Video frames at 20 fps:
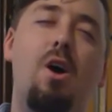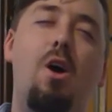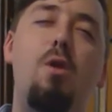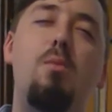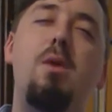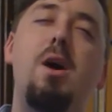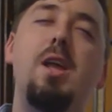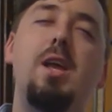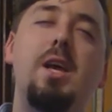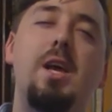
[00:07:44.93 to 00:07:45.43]

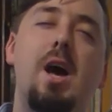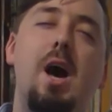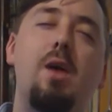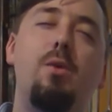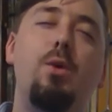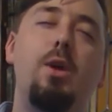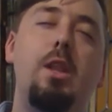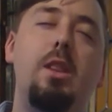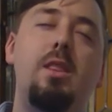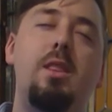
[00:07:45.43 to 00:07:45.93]
Almighty
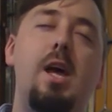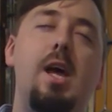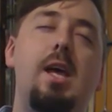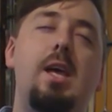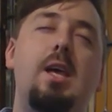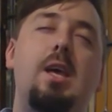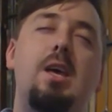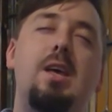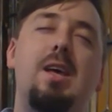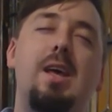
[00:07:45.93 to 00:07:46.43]
God, we
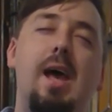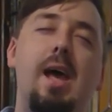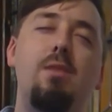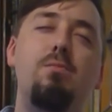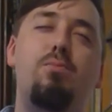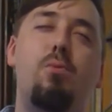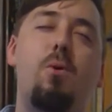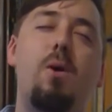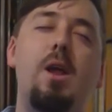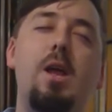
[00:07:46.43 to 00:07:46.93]
thank
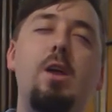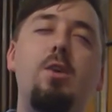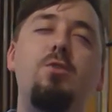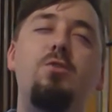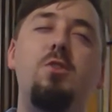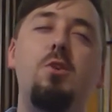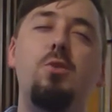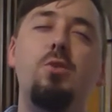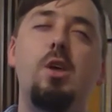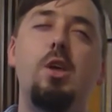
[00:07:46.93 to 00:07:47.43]
and
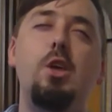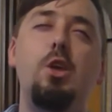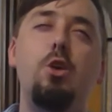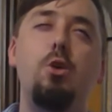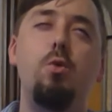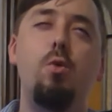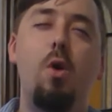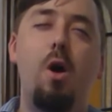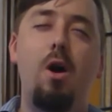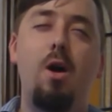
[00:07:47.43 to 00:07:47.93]
praise you that
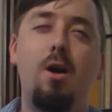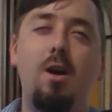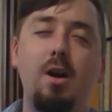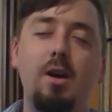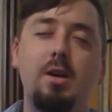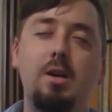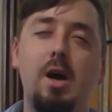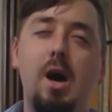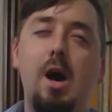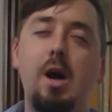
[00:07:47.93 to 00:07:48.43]
you are
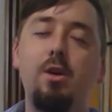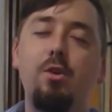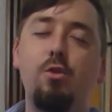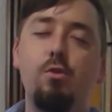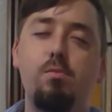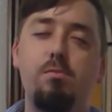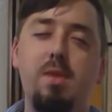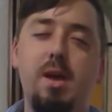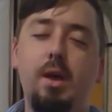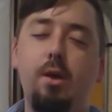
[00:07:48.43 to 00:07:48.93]
a God
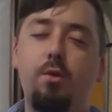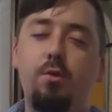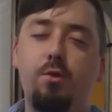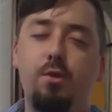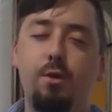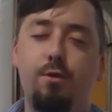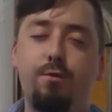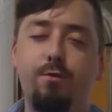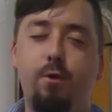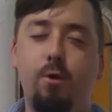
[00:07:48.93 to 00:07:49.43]
who makes
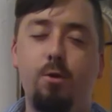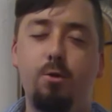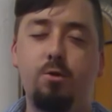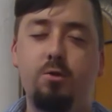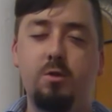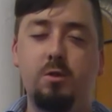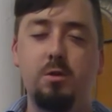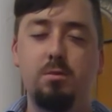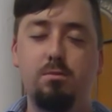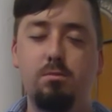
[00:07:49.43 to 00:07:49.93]
the
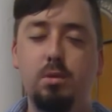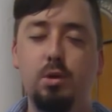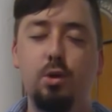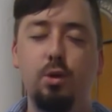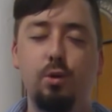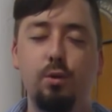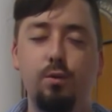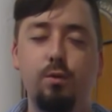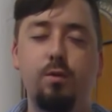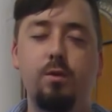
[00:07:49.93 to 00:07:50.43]
first
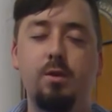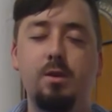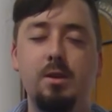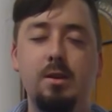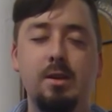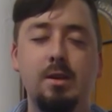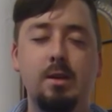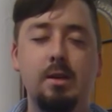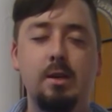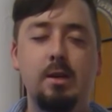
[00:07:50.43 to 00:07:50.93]
move.
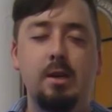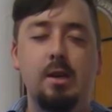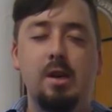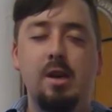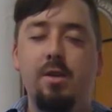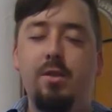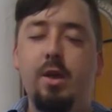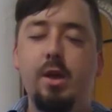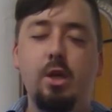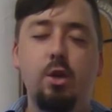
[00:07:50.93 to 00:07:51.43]

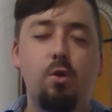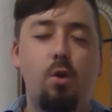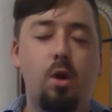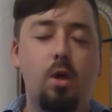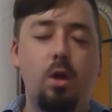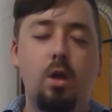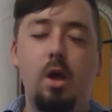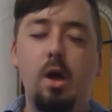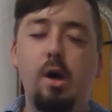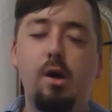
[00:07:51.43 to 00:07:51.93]
That
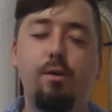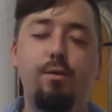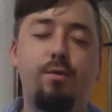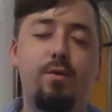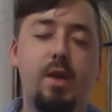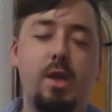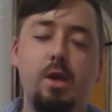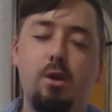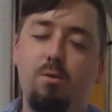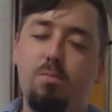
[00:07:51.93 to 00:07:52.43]
your love,
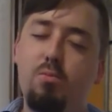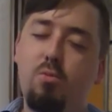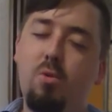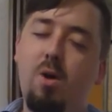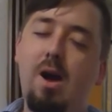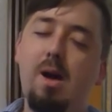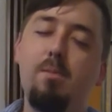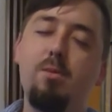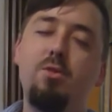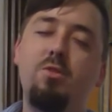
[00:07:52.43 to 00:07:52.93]
that your
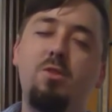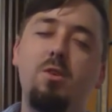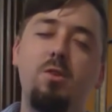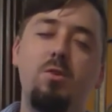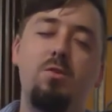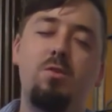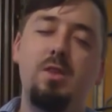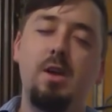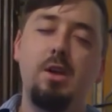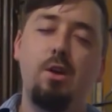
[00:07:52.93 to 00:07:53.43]

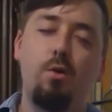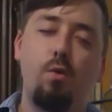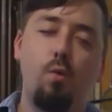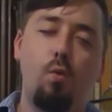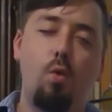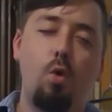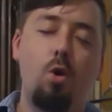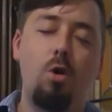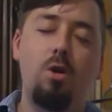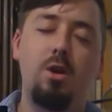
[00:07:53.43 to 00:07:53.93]
promises, that your
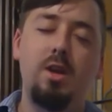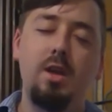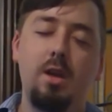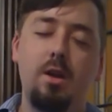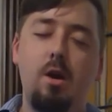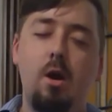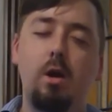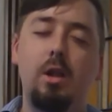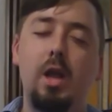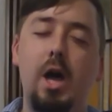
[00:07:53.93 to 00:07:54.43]
work
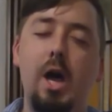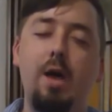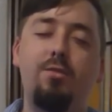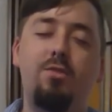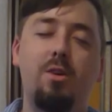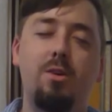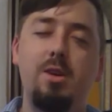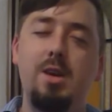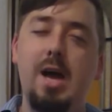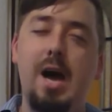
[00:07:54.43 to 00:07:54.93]
in our
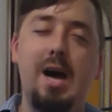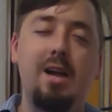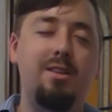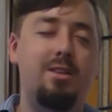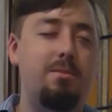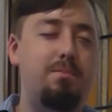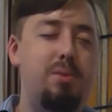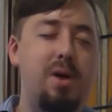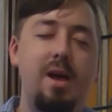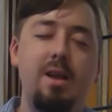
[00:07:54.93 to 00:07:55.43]
lives are not
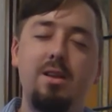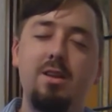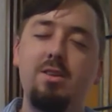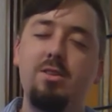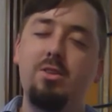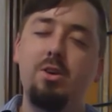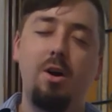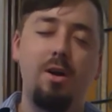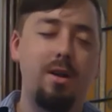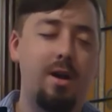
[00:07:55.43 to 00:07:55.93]

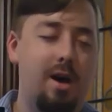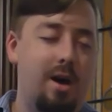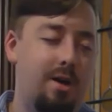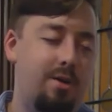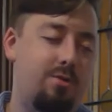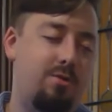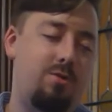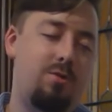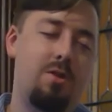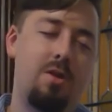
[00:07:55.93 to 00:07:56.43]
dependent on
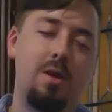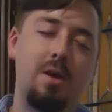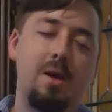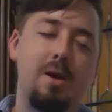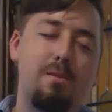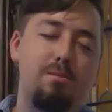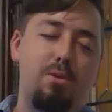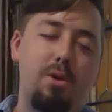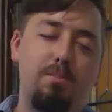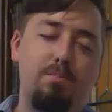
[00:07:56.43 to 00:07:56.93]
us,
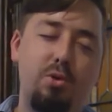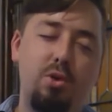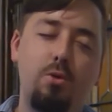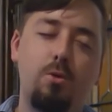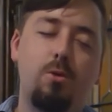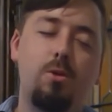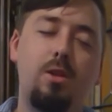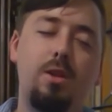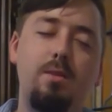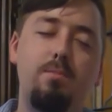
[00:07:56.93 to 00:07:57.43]
but
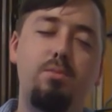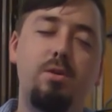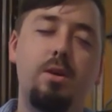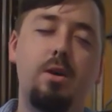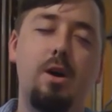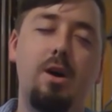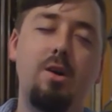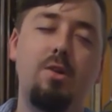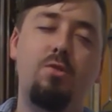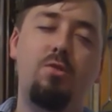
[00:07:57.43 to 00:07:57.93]
purely
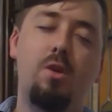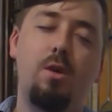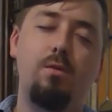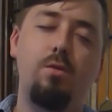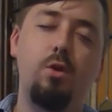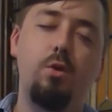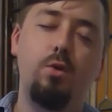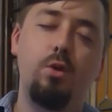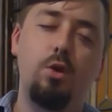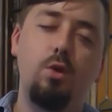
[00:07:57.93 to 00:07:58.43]
because of
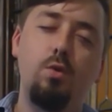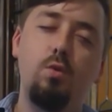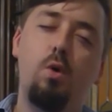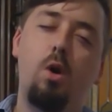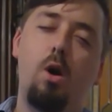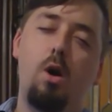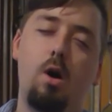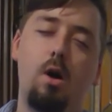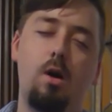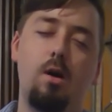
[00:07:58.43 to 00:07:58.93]
who you
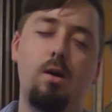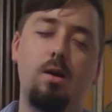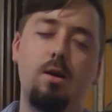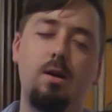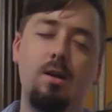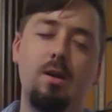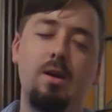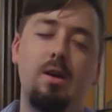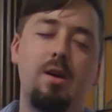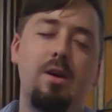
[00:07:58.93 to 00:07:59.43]
are.
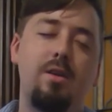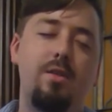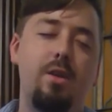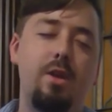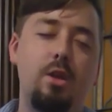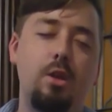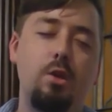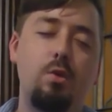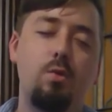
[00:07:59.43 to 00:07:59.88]
That